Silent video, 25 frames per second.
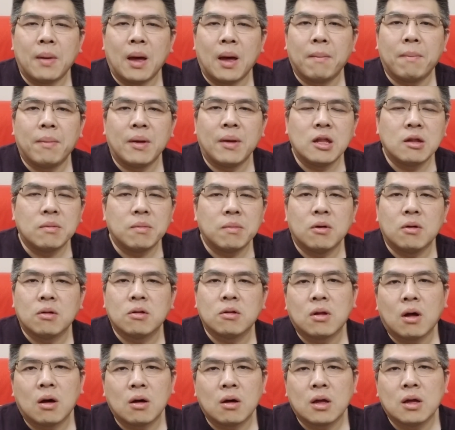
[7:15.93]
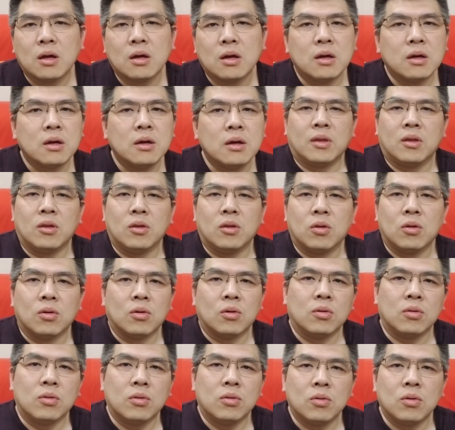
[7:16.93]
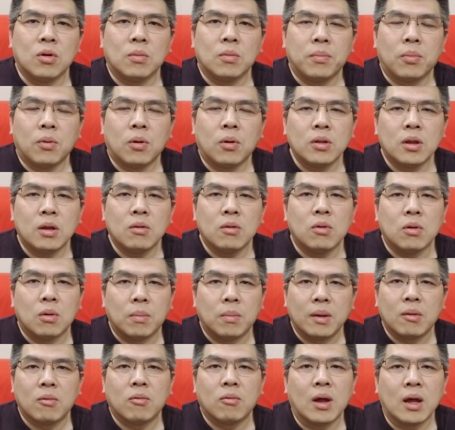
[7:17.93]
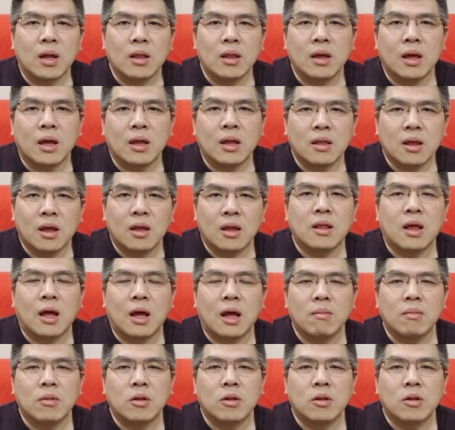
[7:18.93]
baseball, soccer, your body will be ready at that time.